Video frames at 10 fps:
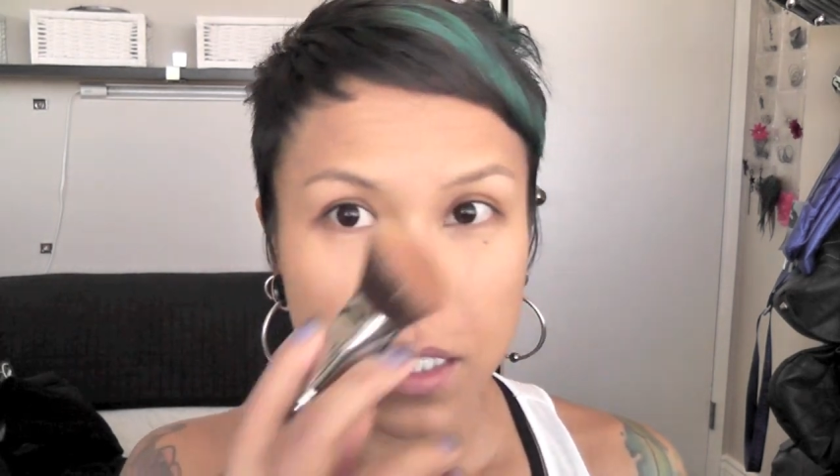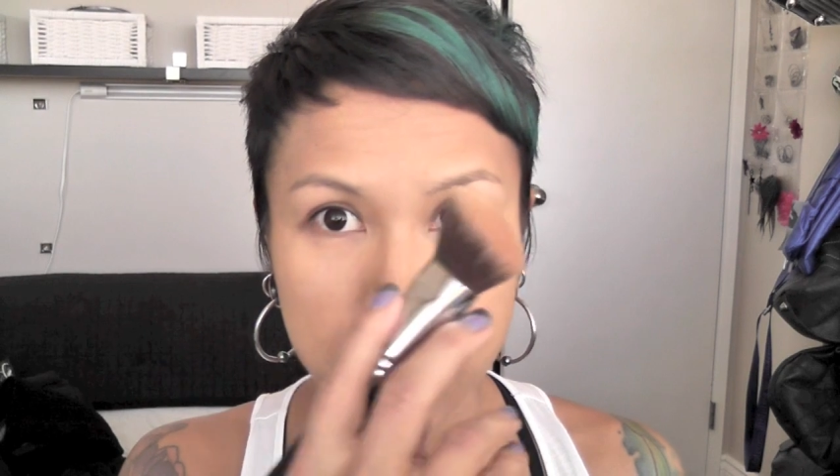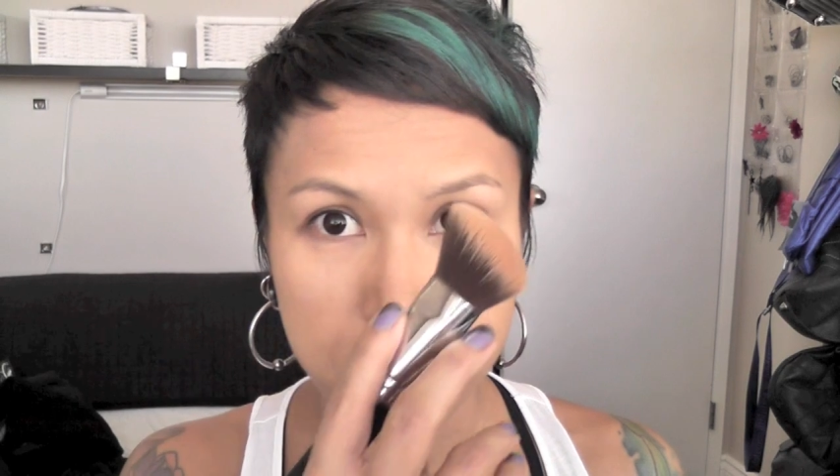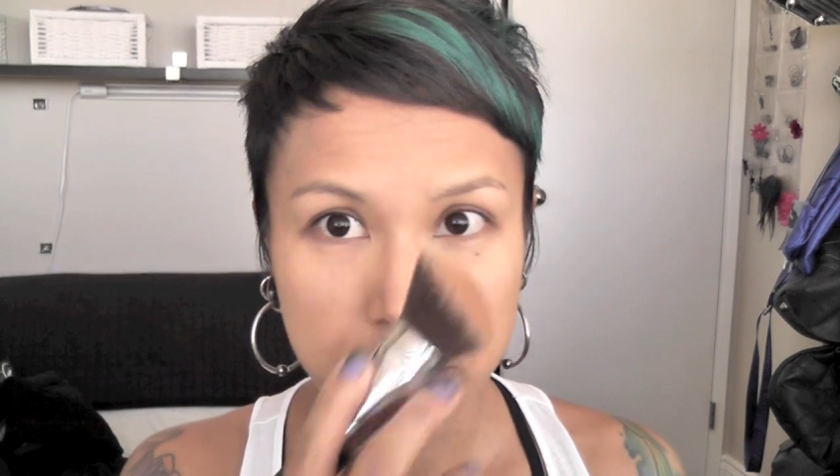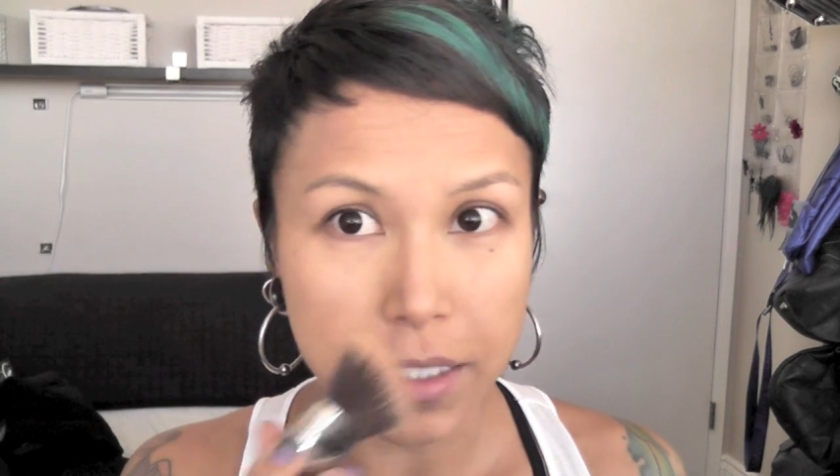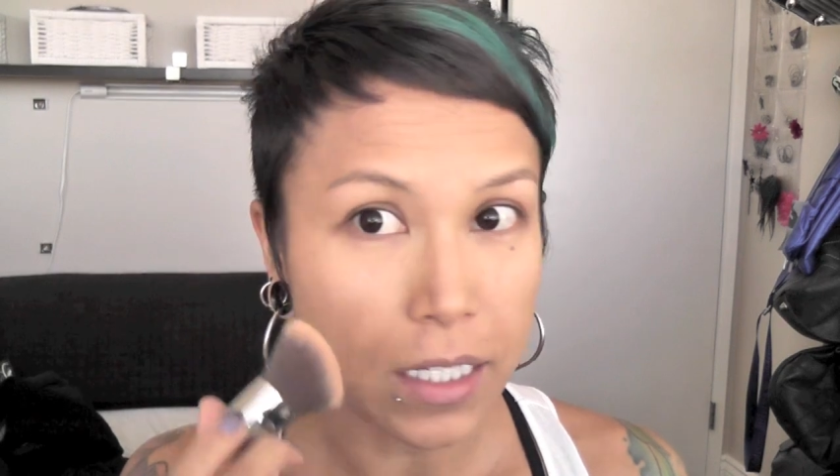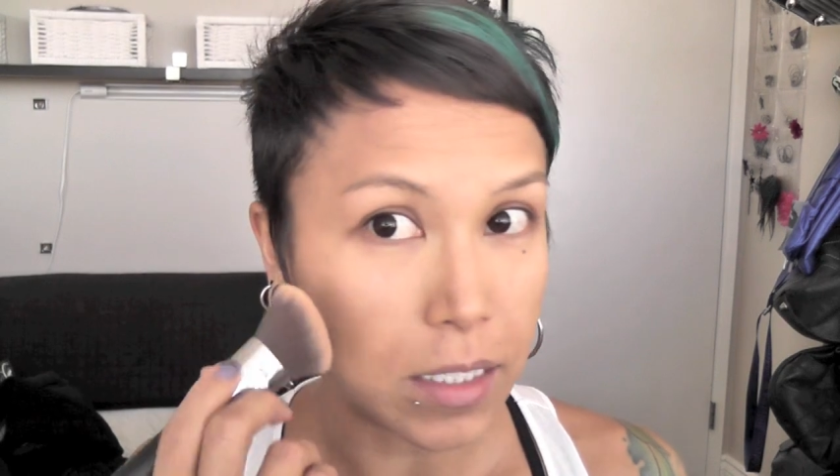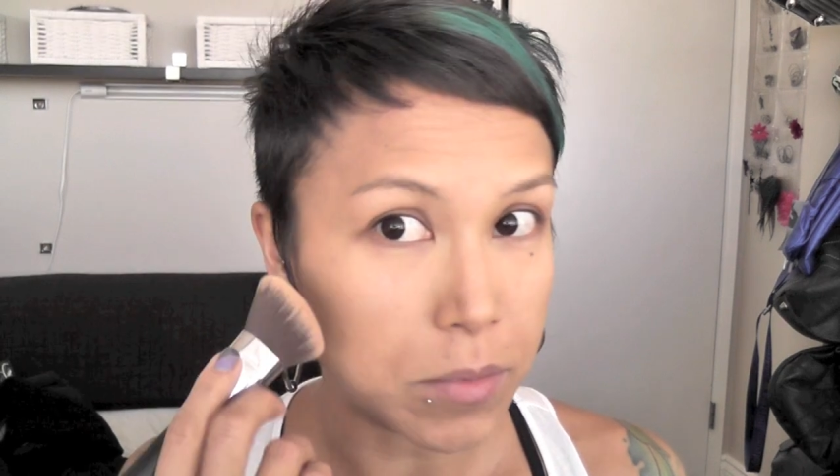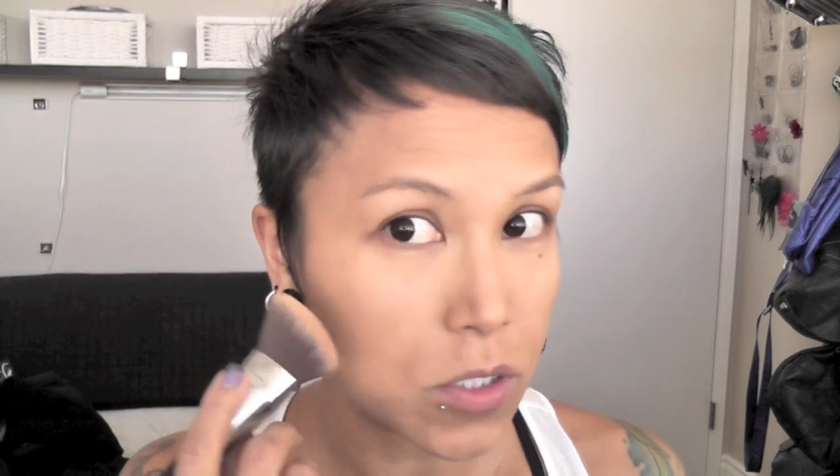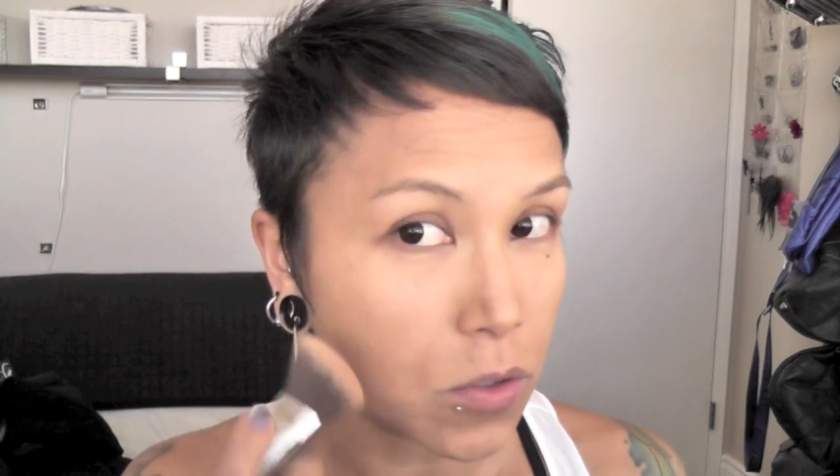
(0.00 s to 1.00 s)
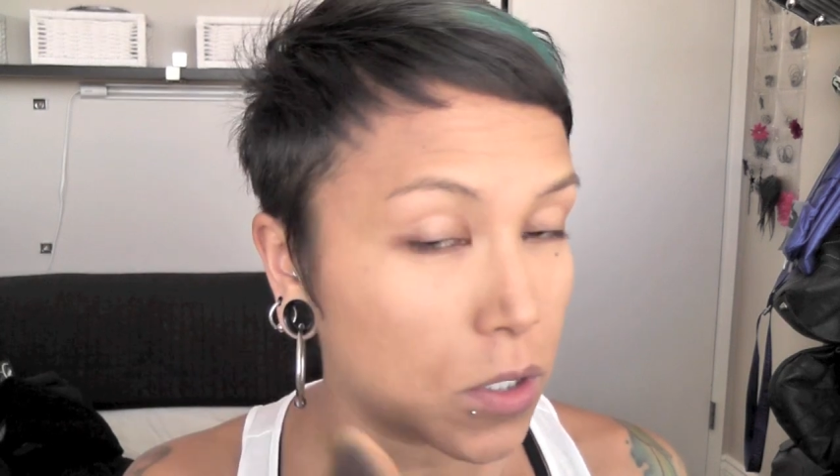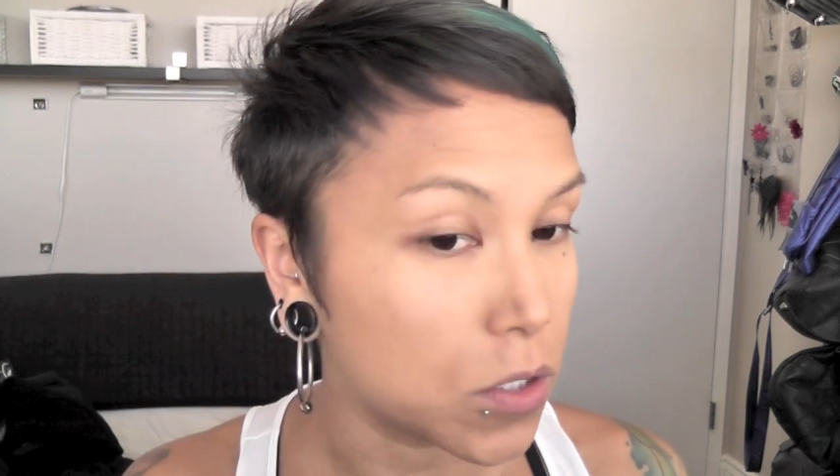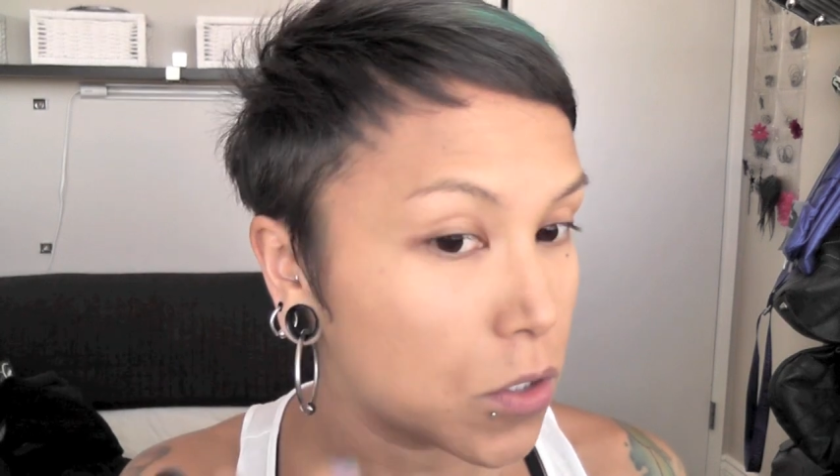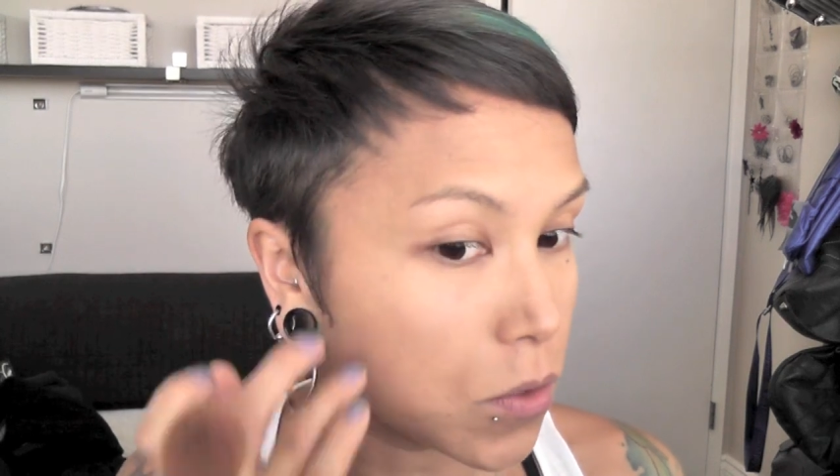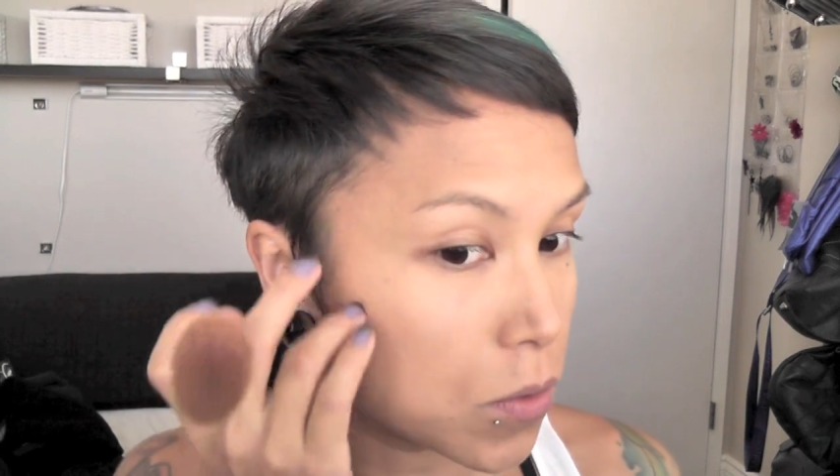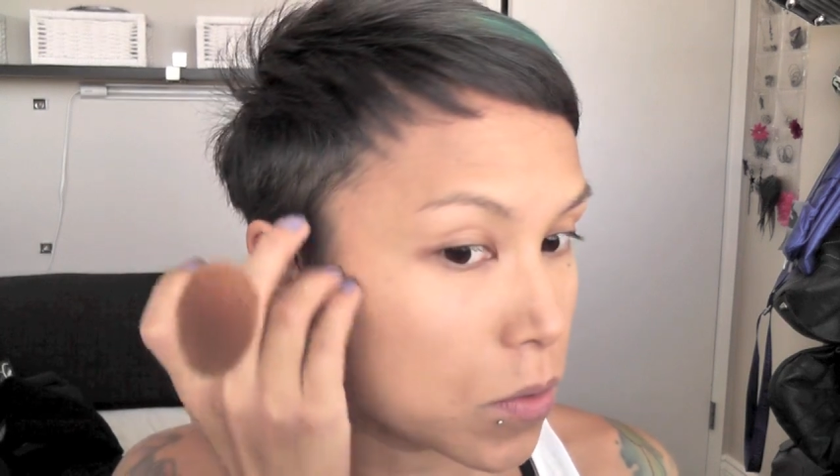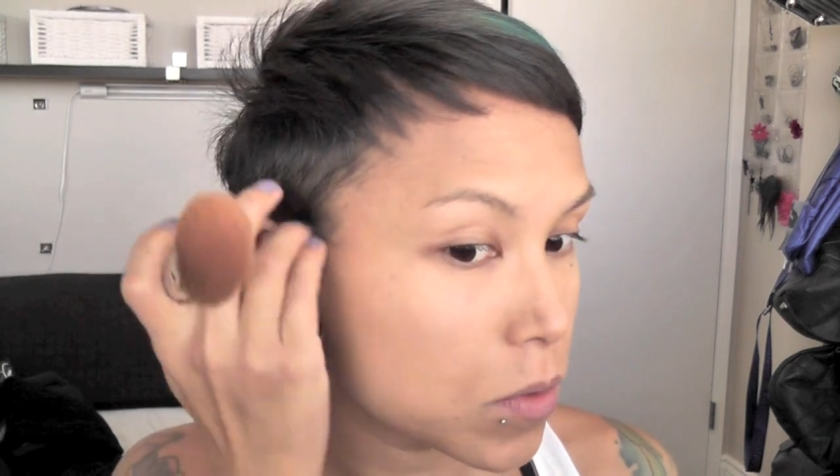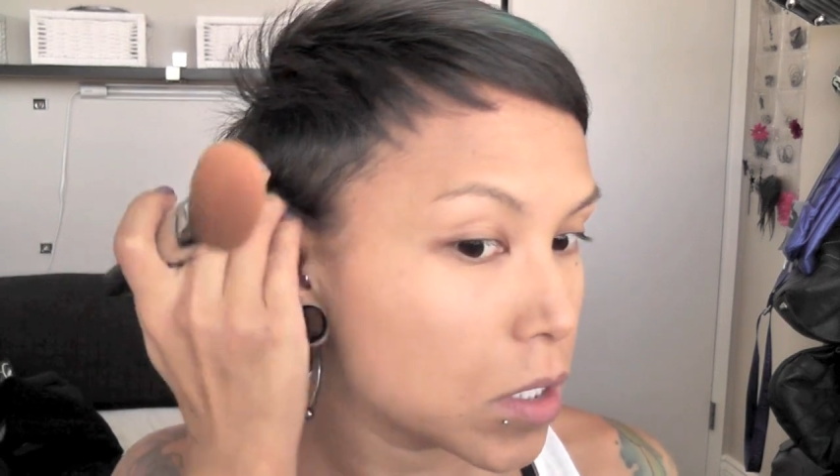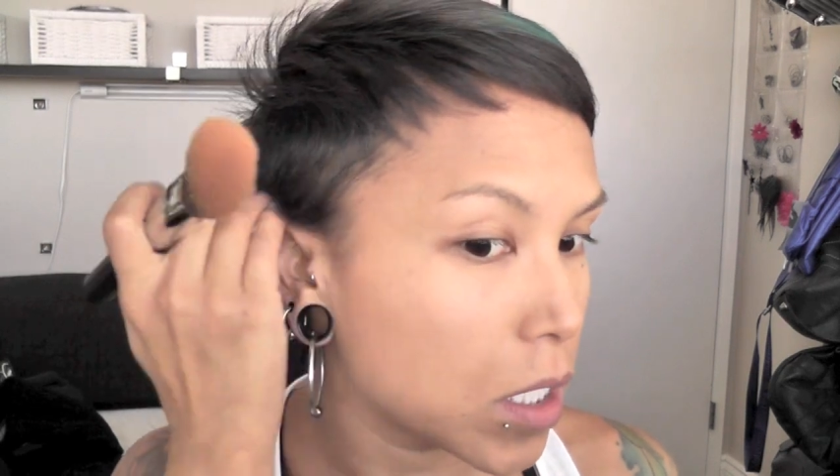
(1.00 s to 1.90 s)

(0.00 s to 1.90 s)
here, and I'm just going to